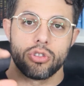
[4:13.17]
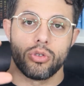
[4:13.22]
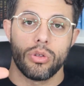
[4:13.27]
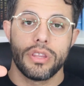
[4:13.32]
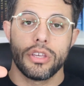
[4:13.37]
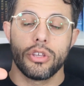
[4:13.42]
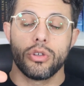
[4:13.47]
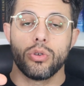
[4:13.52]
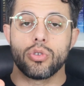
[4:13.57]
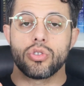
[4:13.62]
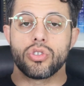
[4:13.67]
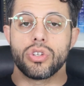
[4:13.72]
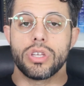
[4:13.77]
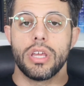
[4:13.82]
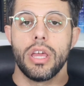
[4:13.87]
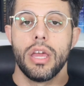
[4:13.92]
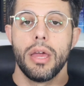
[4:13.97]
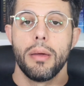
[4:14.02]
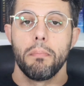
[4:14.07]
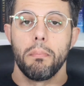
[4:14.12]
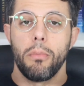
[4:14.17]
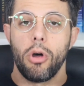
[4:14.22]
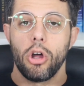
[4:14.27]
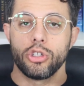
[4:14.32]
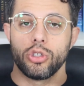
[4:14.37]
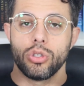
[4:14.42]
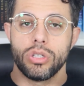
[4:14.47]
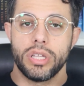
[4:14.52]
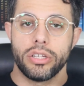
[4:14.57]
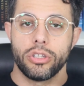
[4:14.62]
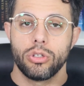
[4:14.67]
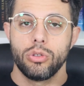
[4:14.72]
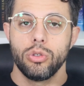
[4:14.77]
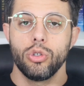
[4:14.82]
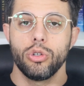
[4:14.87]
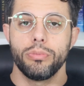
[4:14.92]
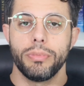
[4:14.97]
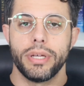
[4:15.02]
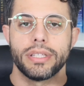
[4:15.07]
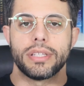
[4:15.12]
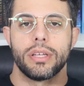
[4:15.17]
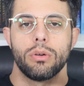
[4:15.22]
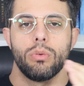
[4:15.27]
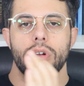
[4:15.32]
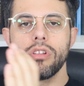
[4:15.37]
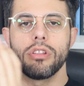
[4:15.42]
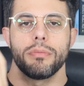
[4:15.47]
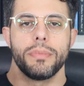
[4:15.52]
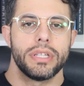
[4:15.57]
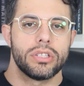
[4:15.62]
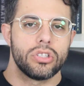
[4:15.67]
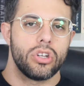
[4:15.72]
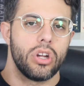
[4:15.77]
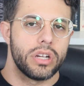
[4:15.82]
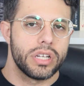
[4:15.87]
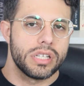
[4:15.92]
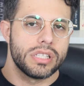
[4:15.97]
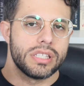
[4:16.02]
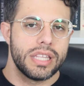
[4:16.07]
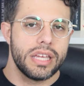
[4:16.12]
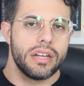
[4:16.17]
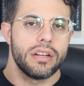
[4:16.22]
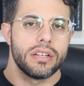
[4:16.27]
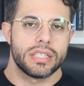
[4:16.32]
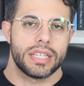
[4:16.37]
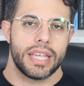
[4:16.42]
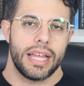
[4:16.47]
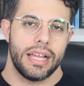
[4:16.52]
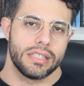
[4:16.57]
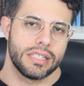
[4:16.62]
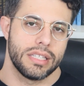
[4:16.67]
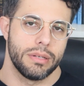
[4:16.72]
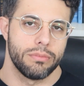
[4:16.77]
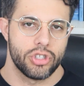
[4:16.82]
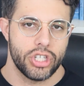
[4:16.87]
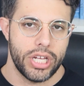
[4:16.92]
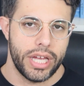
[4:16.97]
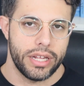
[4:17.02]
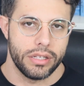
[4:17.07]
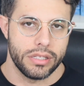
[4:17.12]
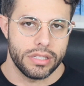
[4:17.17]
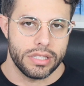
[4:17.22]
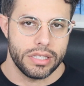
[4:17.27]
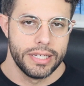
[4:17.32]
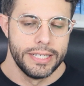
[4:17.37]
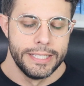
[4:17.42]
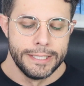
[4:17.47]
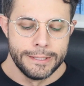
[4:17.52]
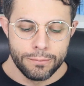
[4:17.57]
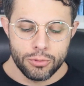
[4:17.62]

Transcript: So they usually modulate glutamate, and one of the main targets there is calcium channels.